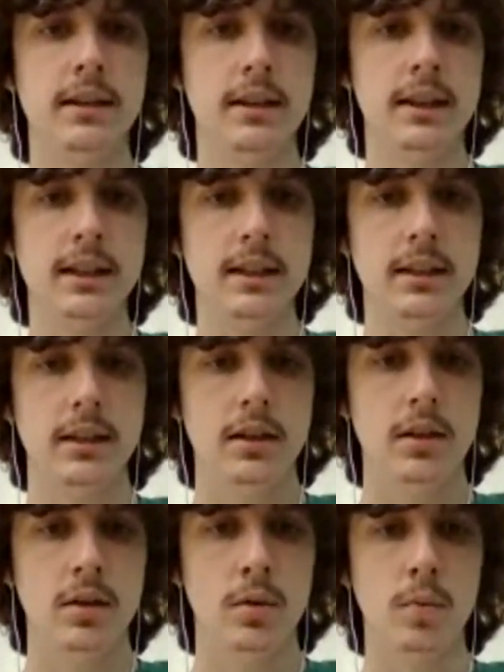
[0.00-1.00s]
link
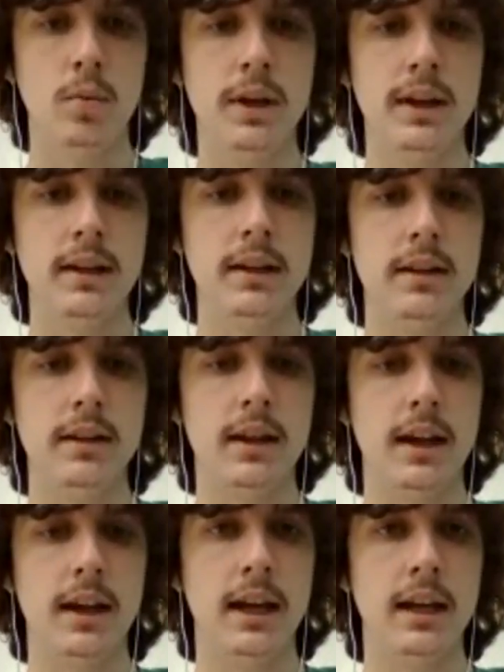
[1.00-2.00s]
with
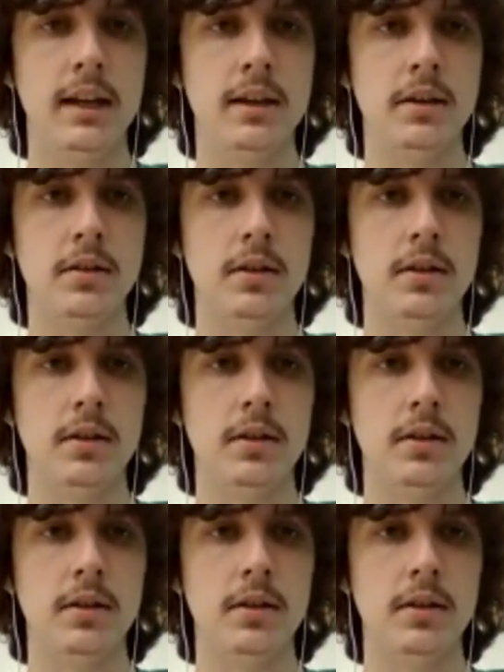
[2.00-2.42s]
a